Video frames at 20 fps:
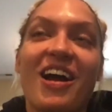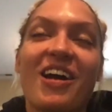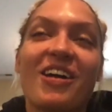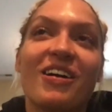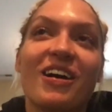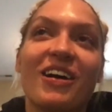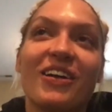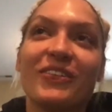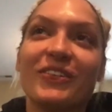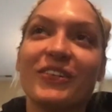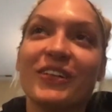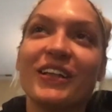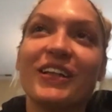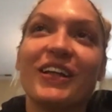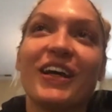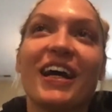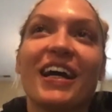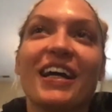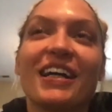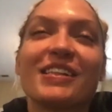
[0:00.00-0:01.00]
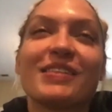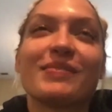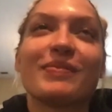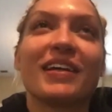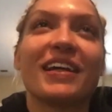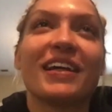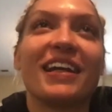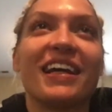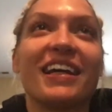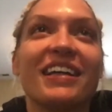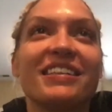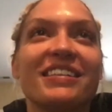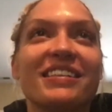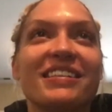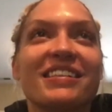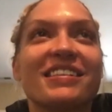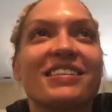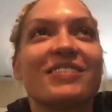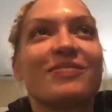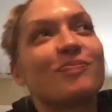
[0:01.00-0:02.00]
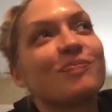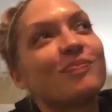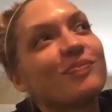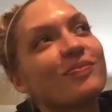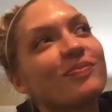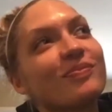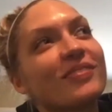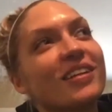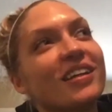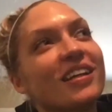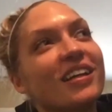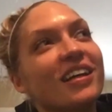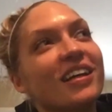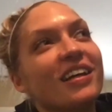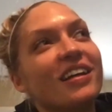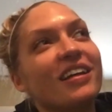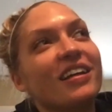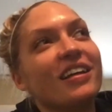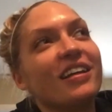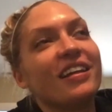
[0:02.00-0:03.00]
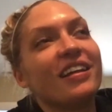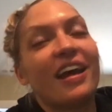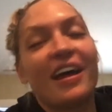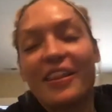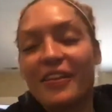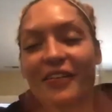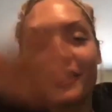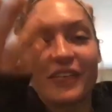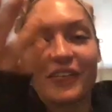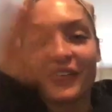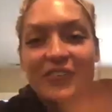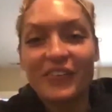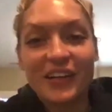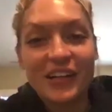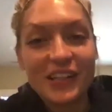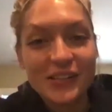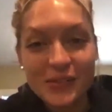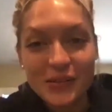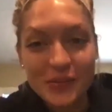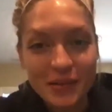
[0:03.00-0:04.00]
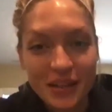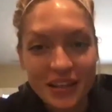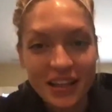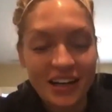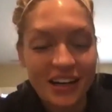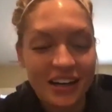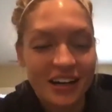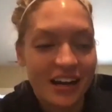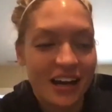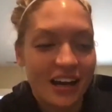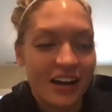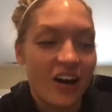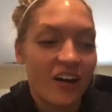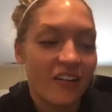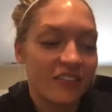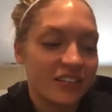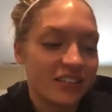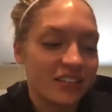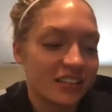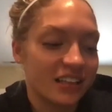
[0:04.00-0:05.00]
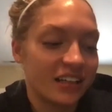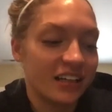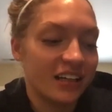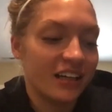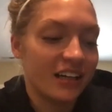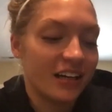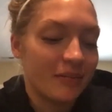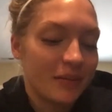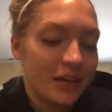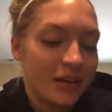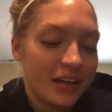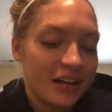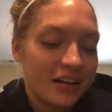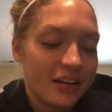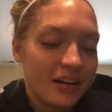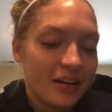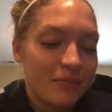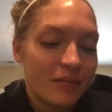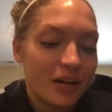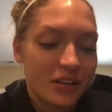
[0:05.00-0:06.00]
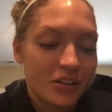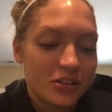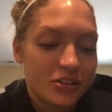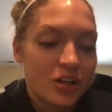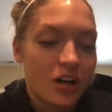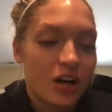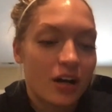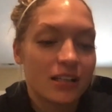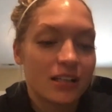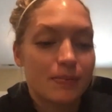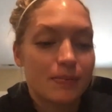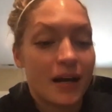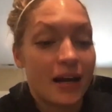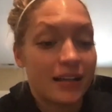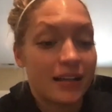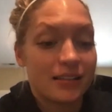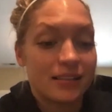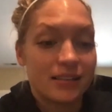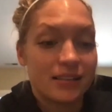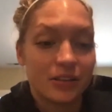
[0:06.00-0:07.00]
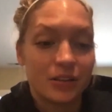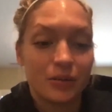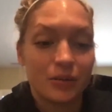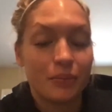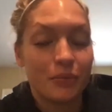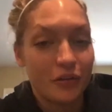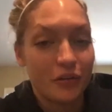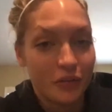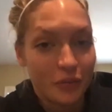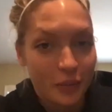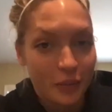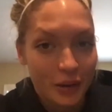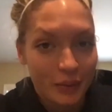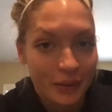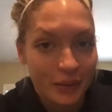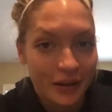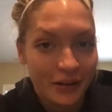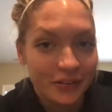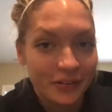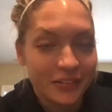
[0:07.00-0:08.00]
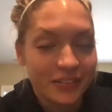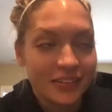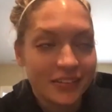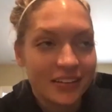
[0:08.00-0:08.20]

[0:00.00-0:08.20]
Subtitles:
don't really know how to explain it. The fittest will be there. And obviously, I mean, I'm not the strongest, but I can still move a barbell.